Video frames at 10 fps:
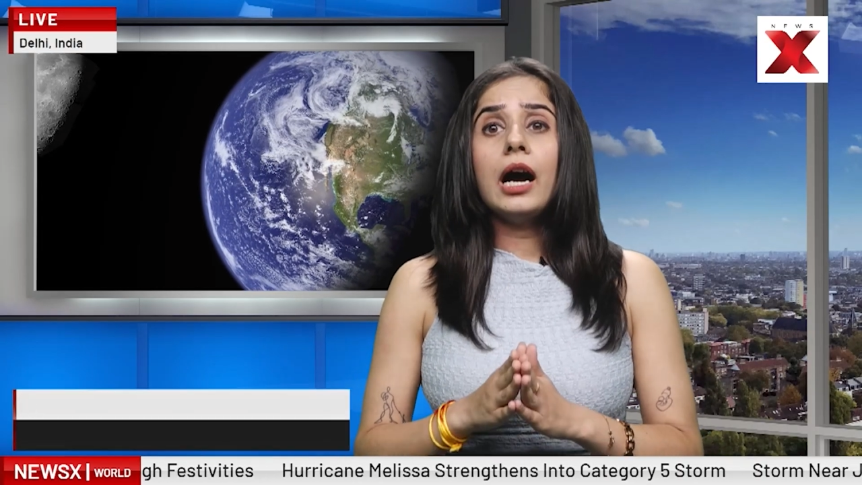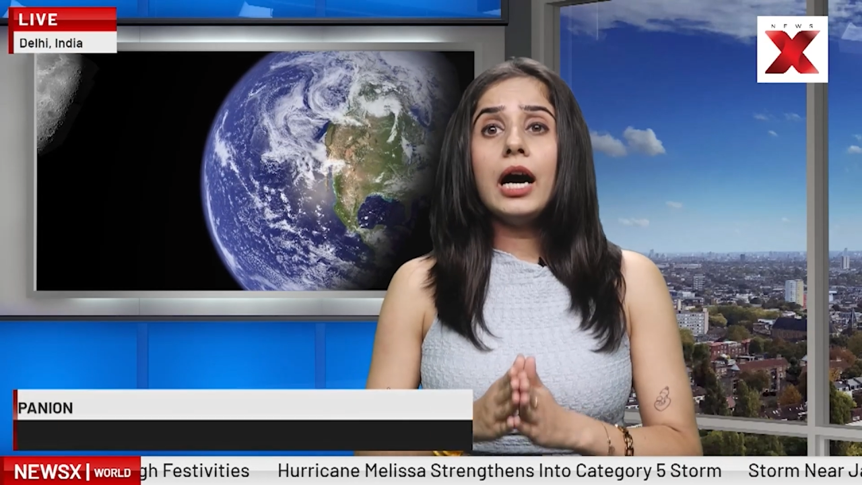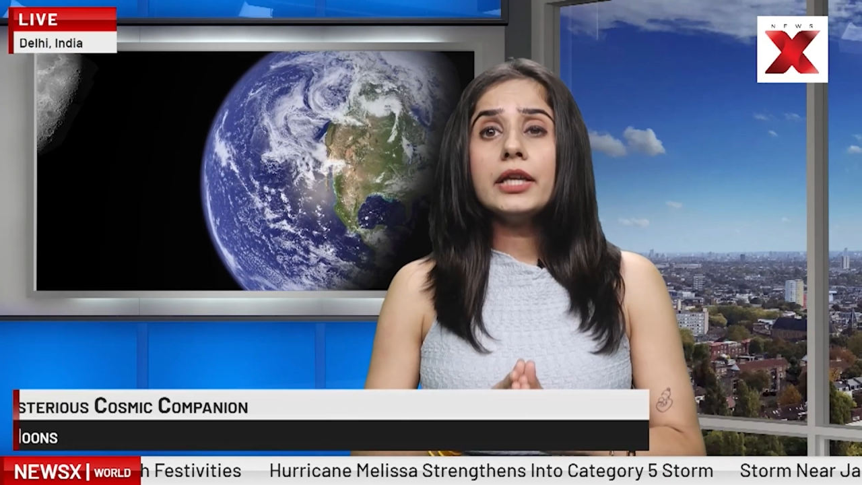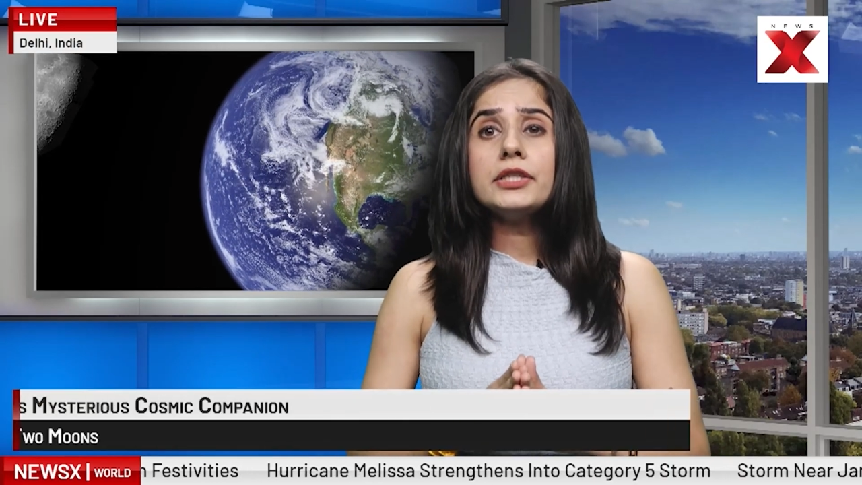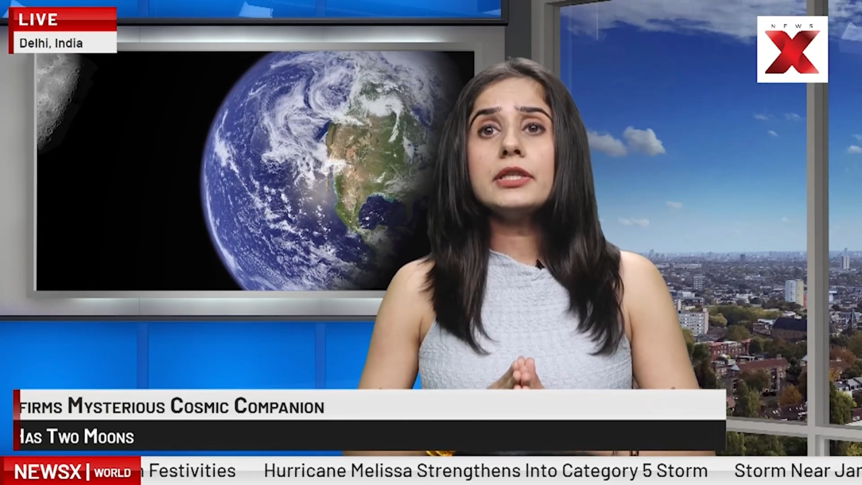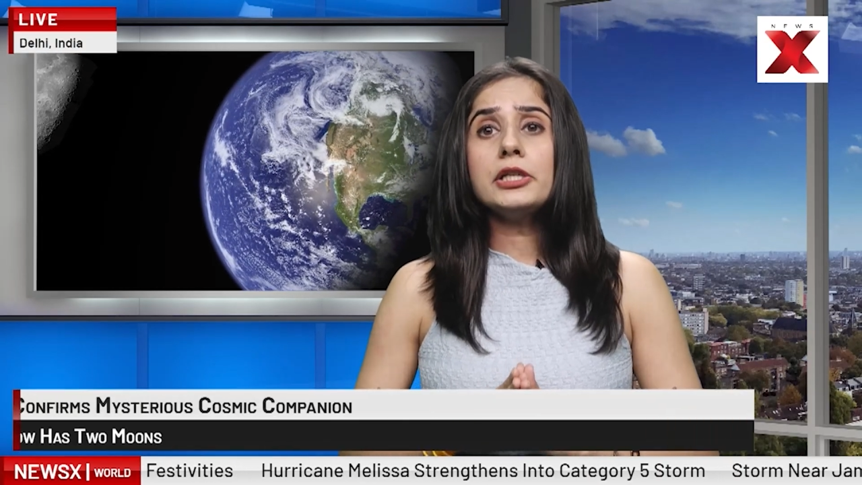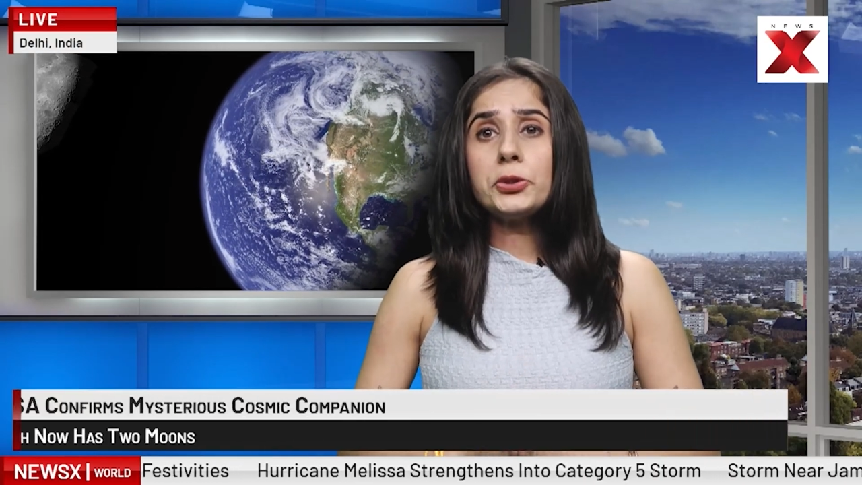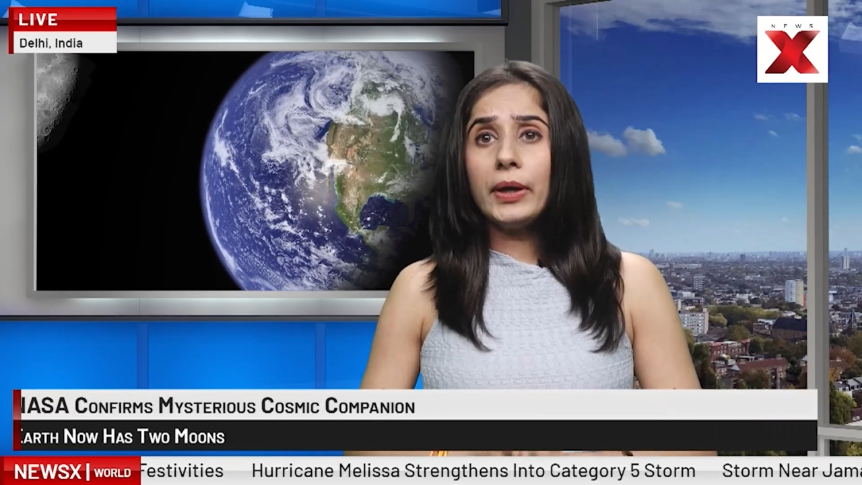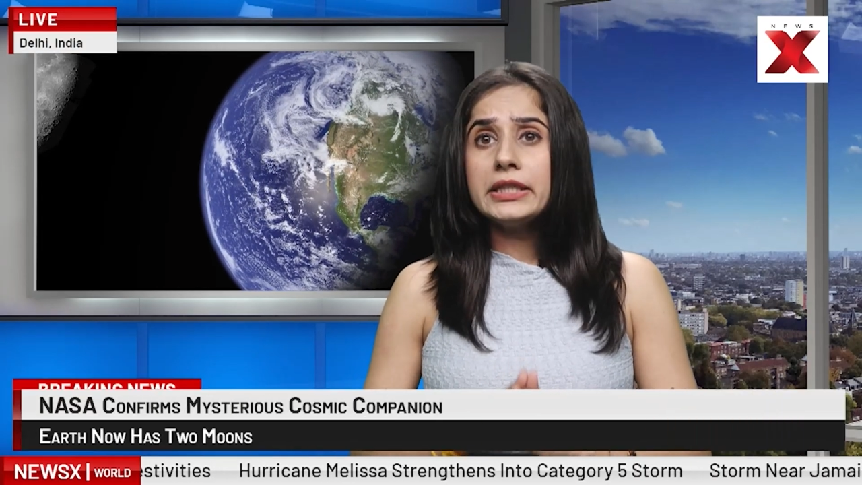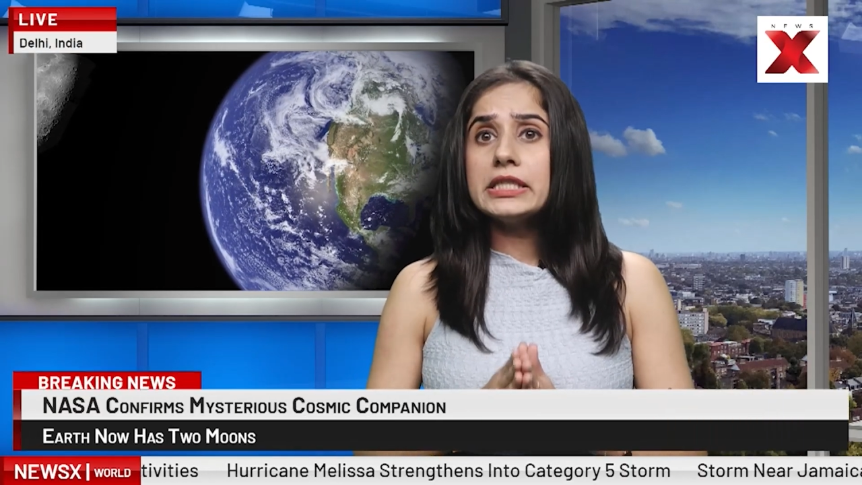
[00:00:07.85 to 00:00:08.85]
until
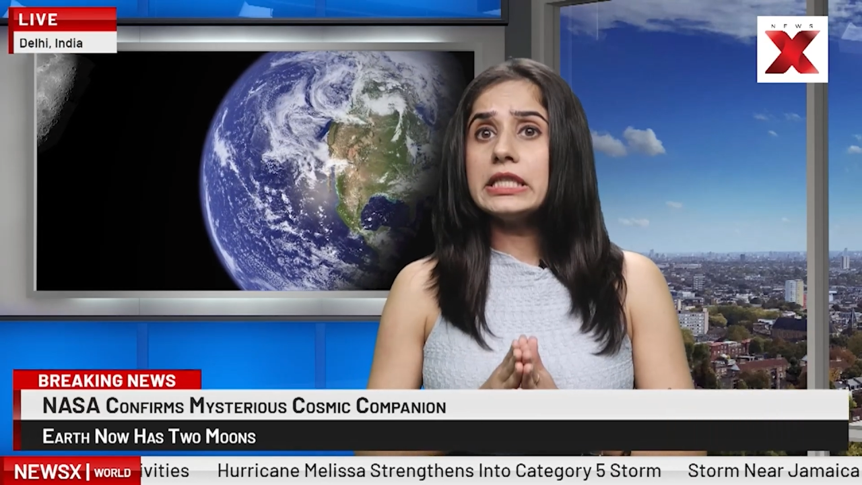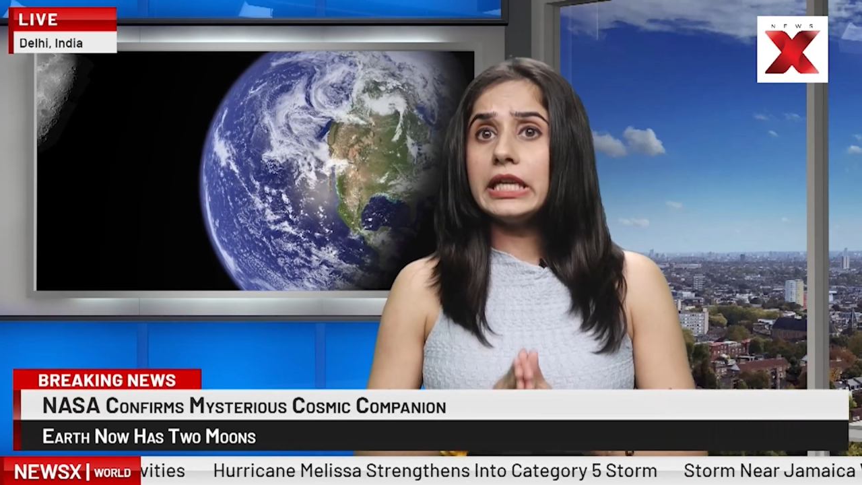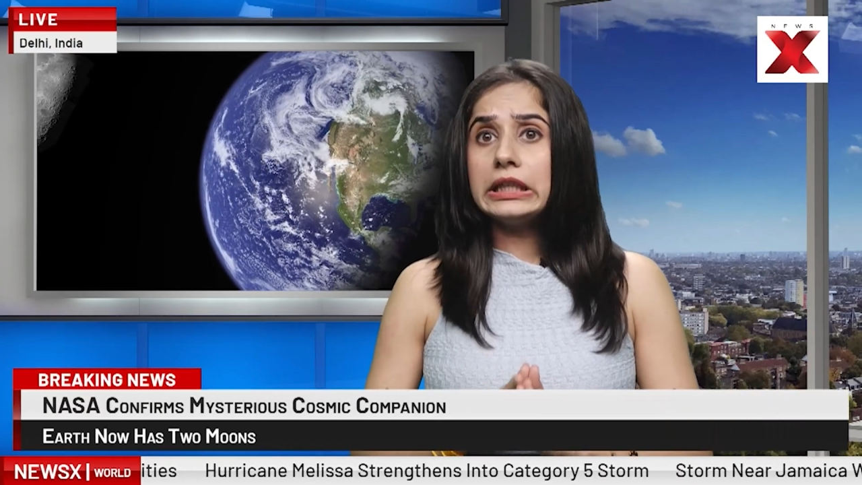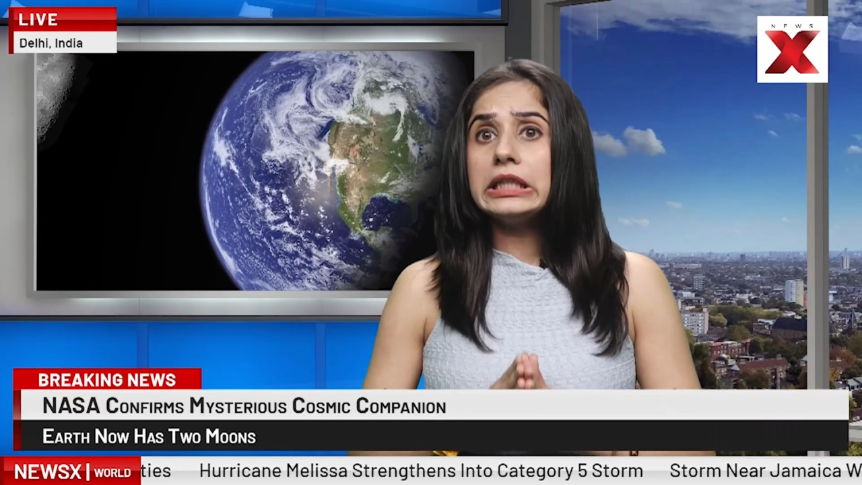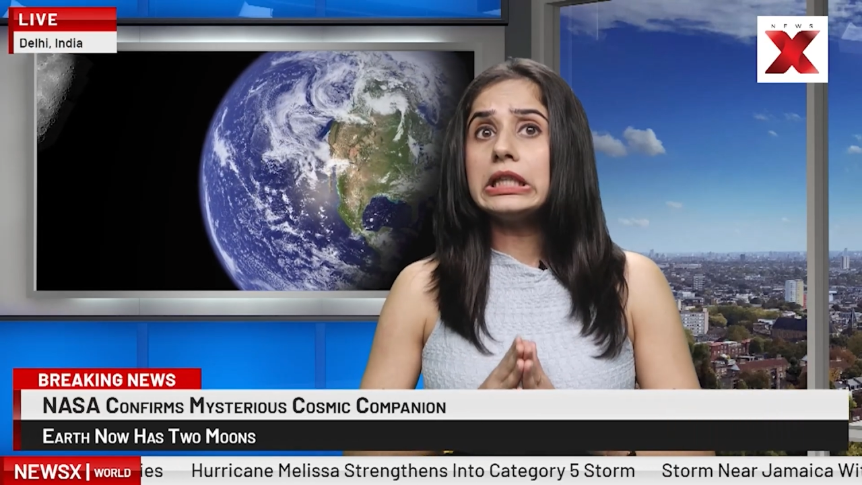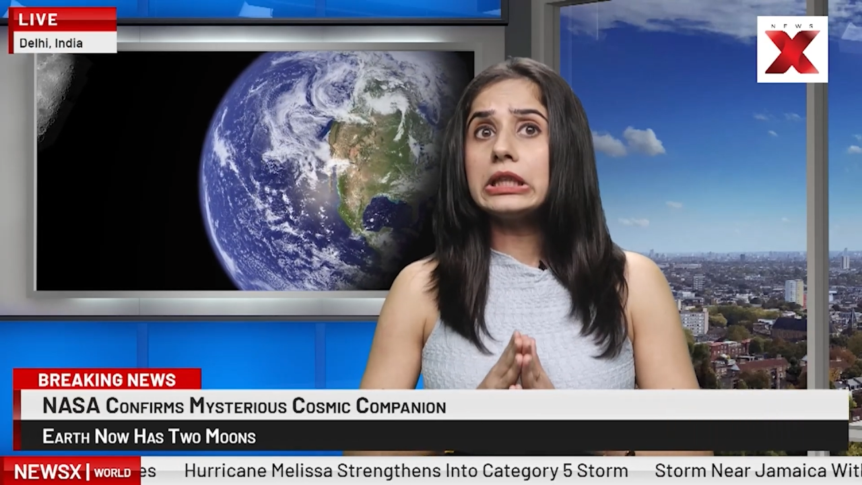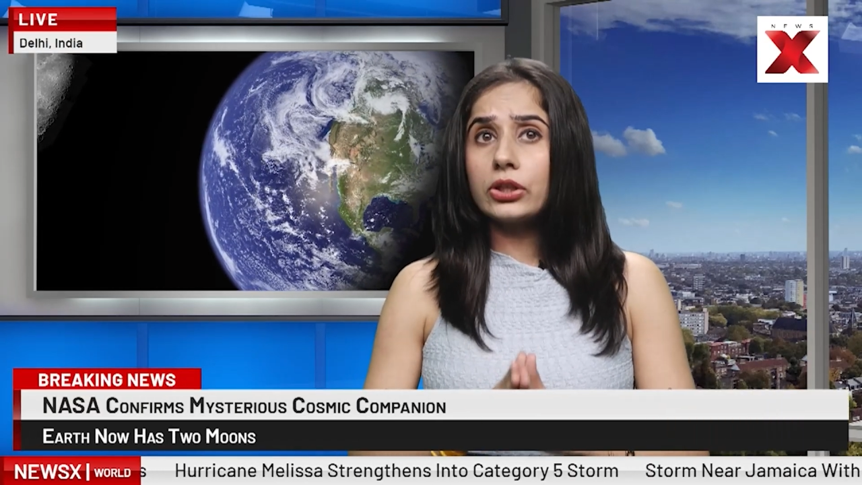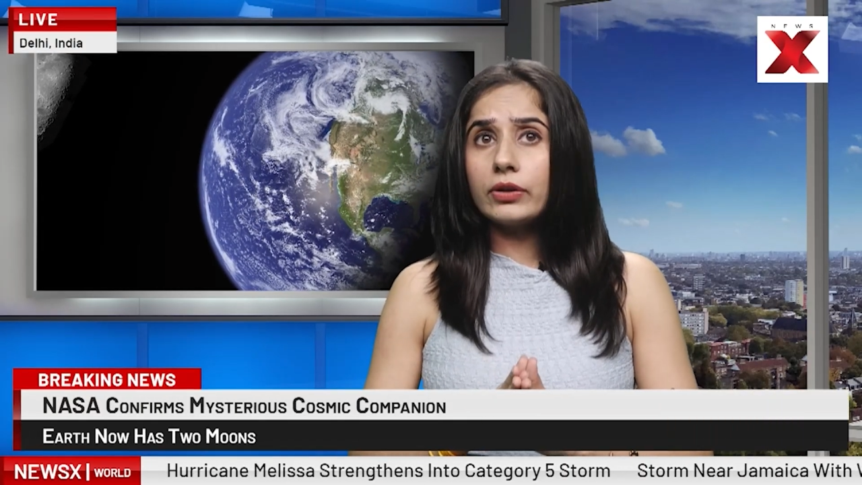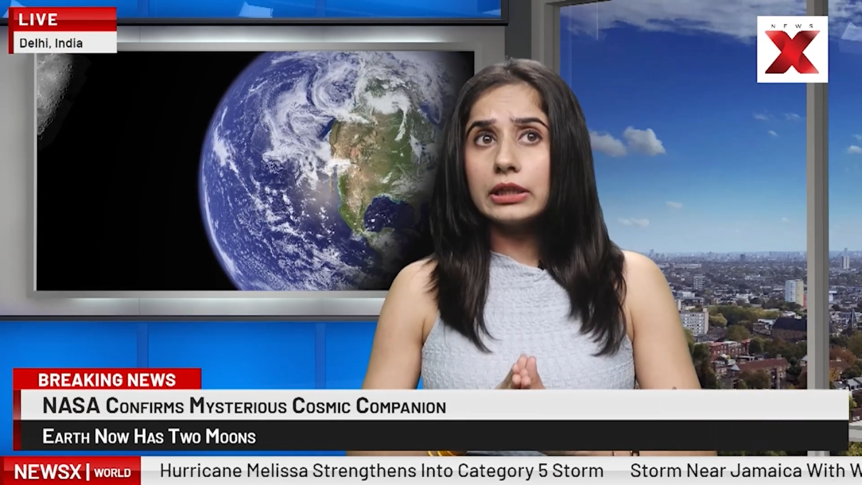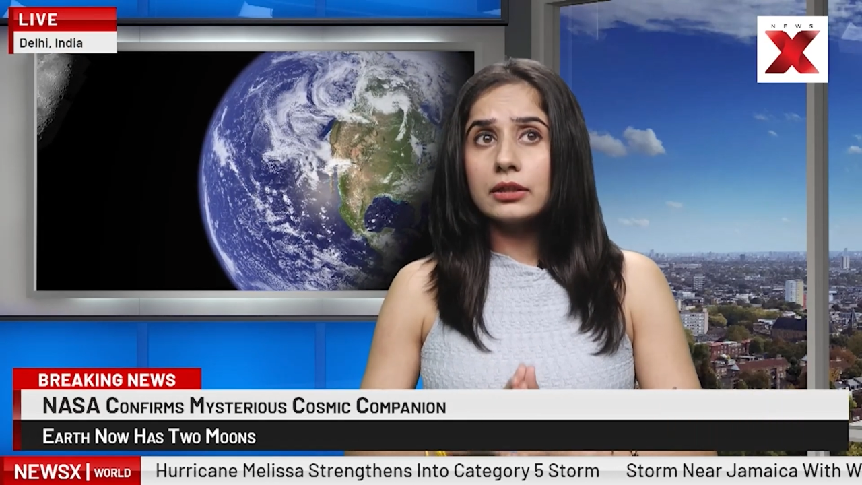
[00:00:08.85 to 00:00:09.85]

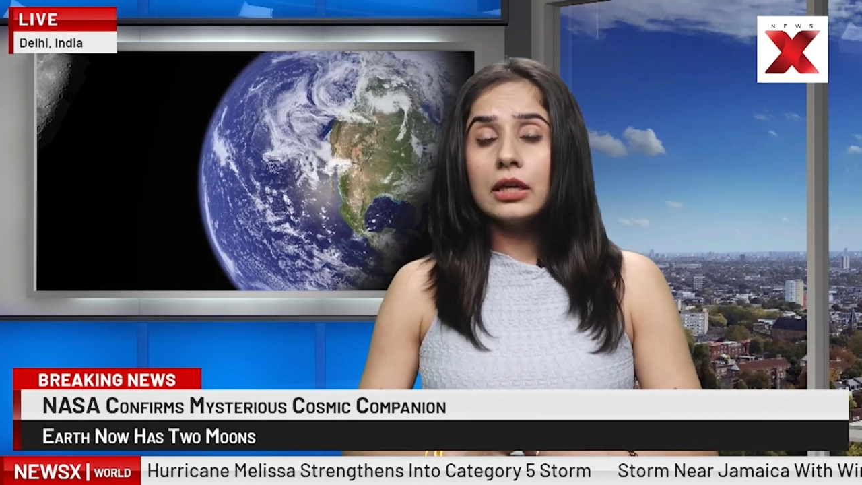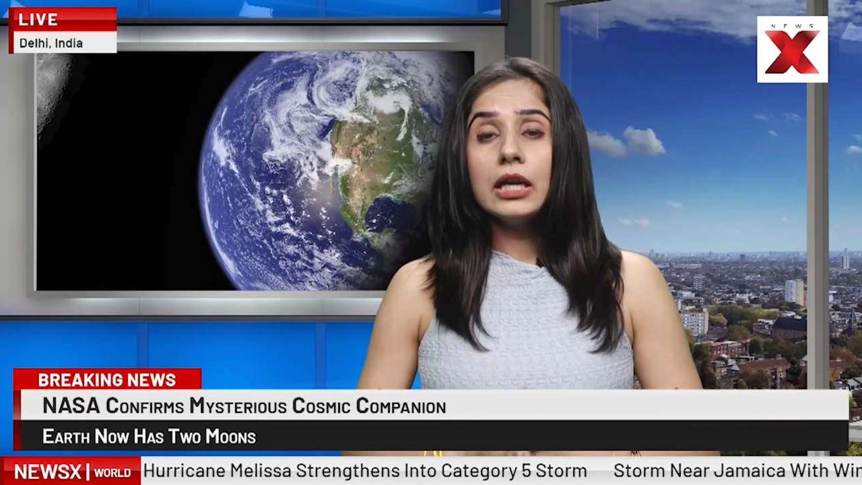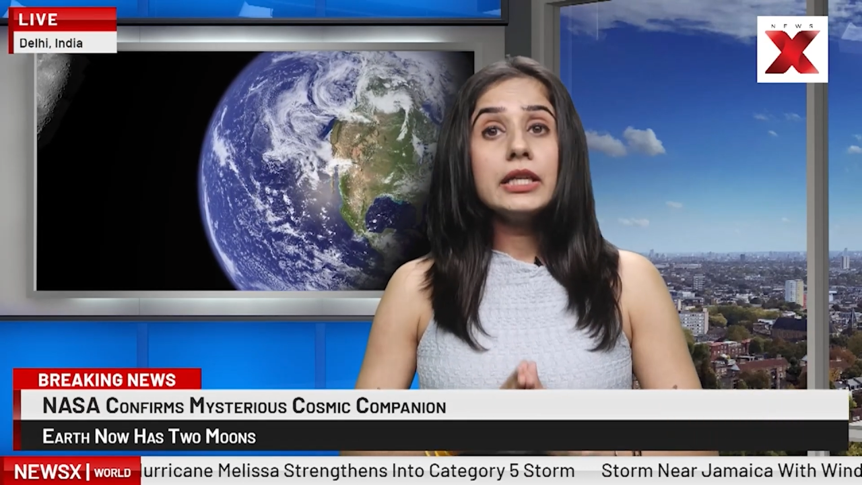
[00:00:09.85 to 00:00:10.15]
2083.